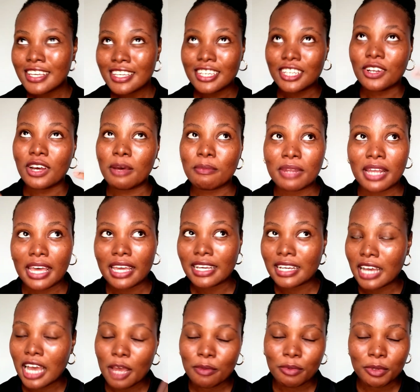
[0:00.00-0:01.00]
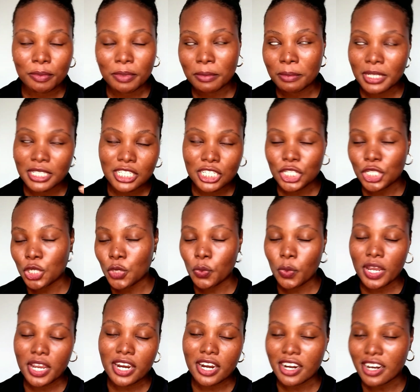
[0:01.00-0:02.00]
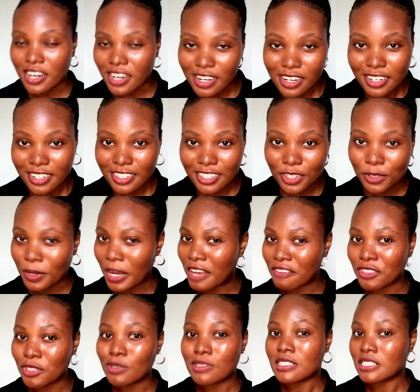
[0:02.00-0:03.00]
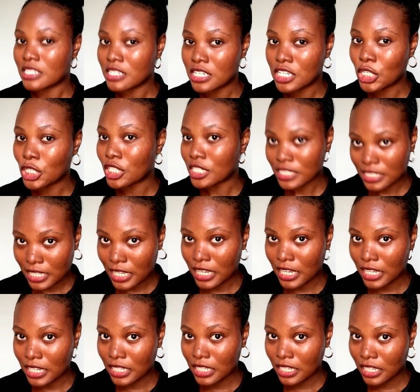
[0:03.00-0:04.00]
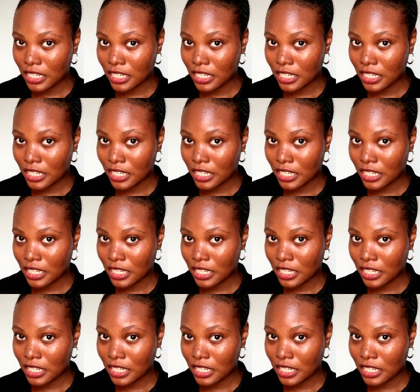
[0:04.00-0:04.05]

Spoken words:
I'm like, hyperpigmentation where? Have you seen her skin?